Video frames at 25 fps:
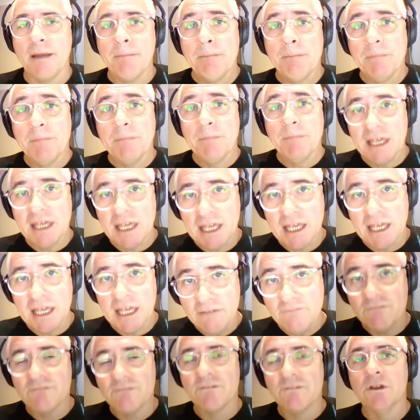If
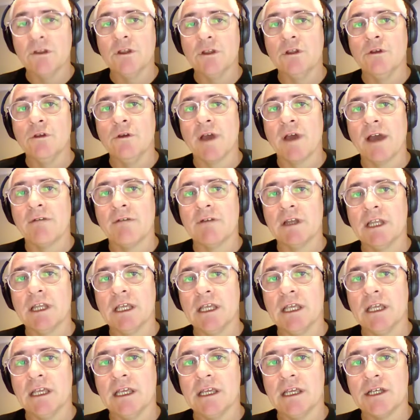you have any
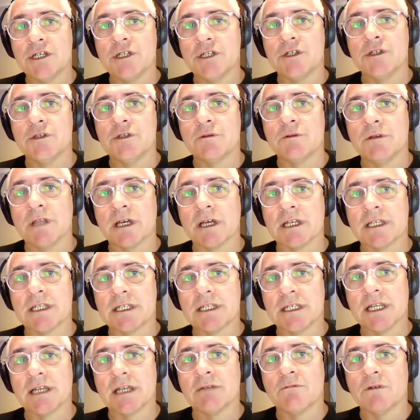issues with understanding
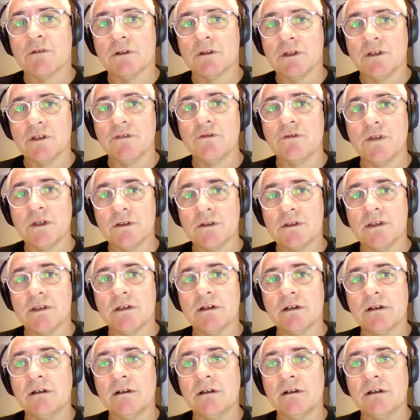what these fields are,